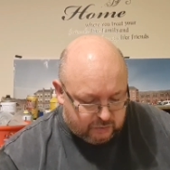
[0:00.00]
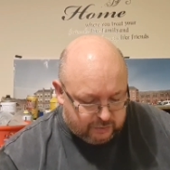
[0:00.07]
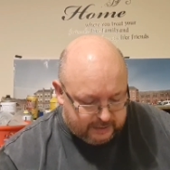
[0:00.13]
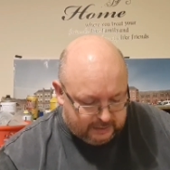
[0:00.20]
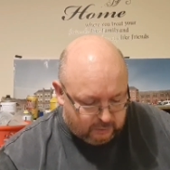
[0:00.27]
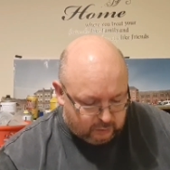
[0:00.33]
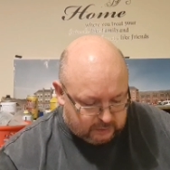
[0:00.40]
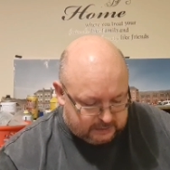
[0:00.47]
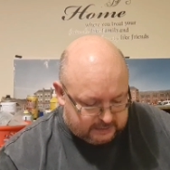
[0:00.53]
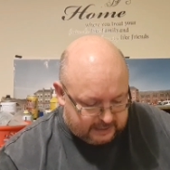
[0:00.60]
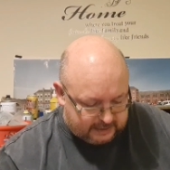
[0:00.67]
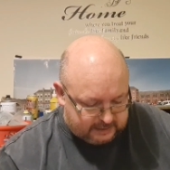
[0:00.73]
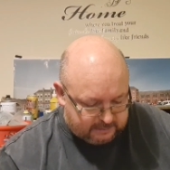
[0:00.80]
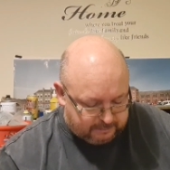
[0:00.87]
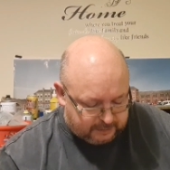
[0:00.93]
Train load
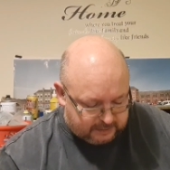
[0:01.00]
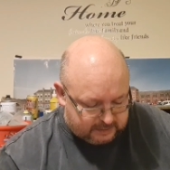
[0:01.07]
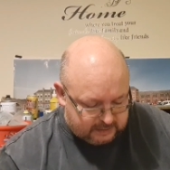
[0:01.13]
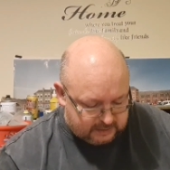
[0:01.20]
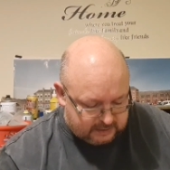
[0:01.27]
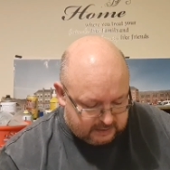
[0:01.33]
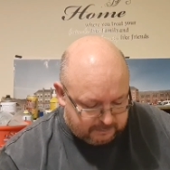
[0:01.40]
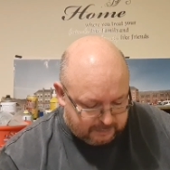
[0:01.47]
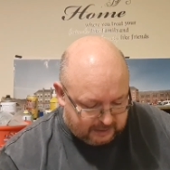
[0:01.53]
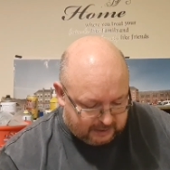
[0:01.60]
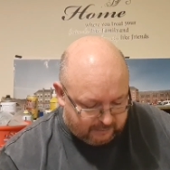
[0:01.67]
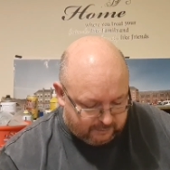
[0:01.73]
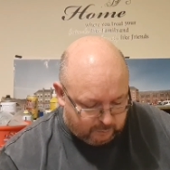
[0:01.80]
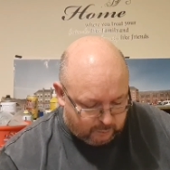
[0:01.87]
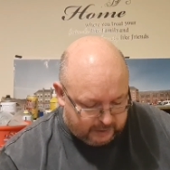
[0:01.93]
sector business has
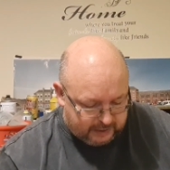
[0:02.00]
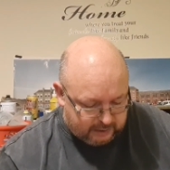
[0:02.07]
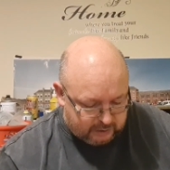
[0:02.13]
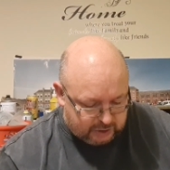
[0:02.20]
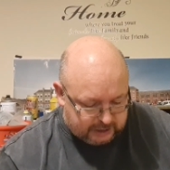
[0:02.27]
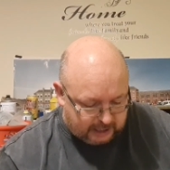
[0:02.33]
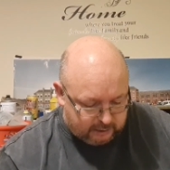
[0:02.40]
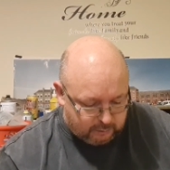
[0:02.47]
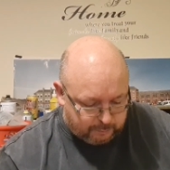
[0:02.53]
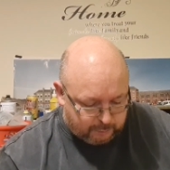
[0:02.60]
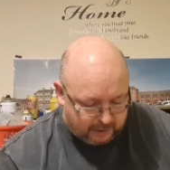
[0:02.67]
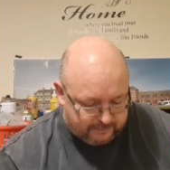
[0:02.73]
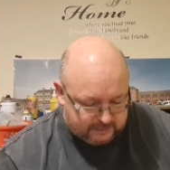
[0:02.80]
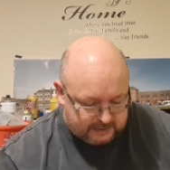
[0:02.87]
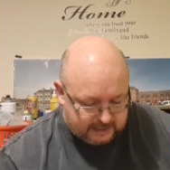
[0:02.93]
been given way to shadow
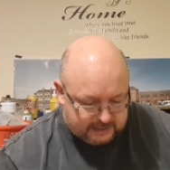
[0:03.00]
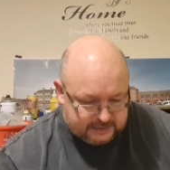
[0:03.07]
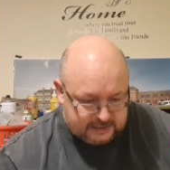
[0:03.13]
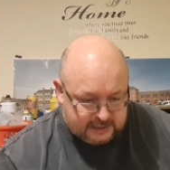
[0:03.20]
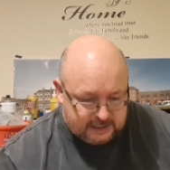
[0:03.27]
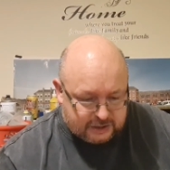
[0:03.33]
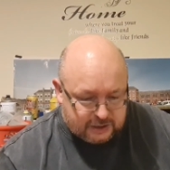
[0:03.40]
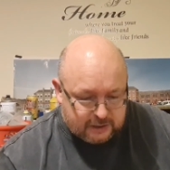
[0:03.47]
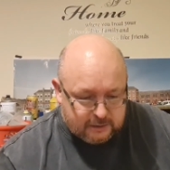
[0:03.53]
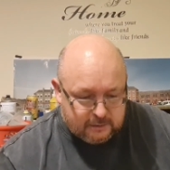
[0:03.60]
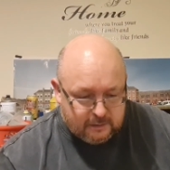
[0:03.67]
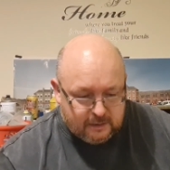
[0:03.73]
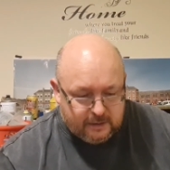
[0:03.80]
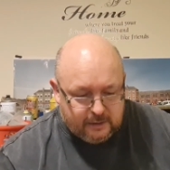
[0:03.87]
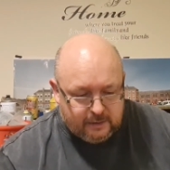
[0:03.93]
privatisation
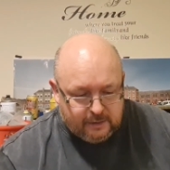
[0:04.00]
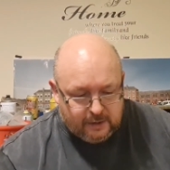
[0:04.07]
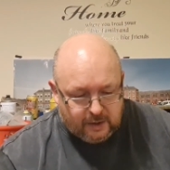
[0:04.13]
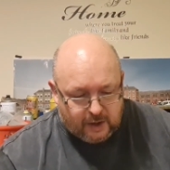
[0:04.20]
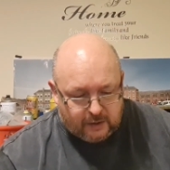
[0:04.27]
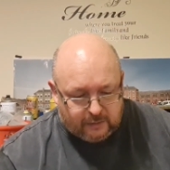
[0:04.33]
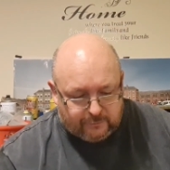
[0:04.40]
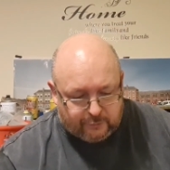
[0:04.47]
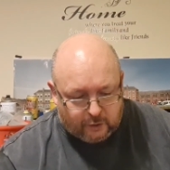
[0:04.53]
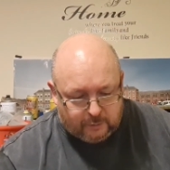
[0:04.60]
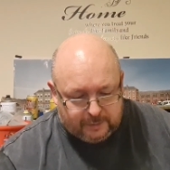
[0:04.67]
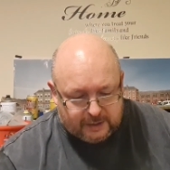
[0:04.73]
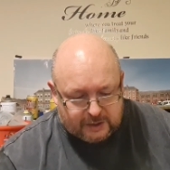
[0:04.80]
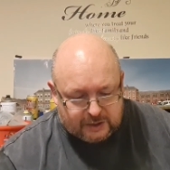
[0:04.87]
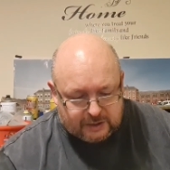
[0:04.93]
and the
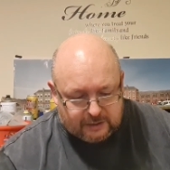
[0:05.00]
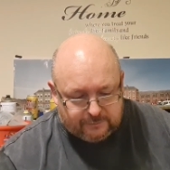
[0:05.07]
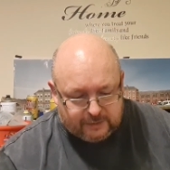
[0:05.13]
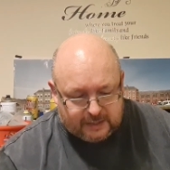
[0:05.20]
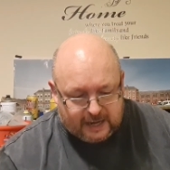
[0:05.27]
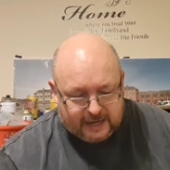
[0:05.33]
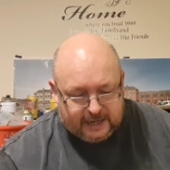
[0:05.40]
formation of the